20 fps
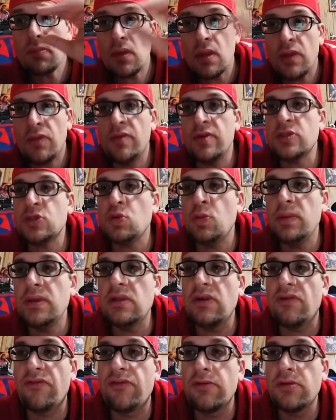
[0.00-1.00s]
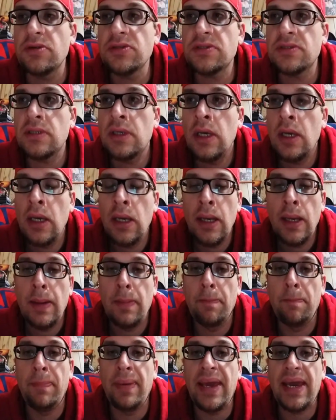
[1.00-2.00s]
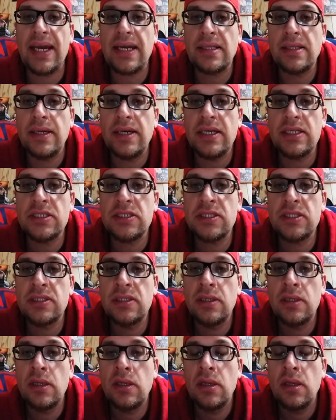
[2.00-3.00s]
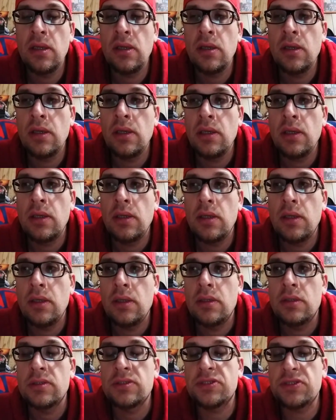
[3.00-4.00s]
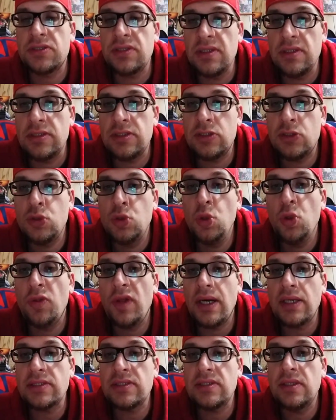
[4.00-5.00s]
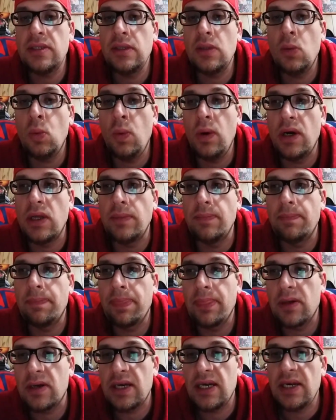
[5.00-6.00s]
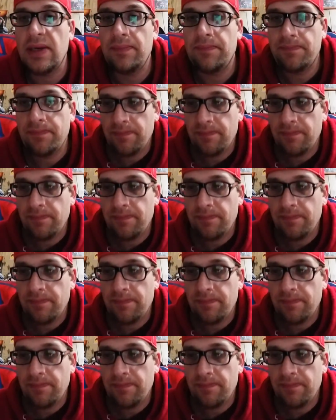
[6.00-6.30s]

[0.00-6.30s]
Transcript: This will be the first Backlash since 2001, okay?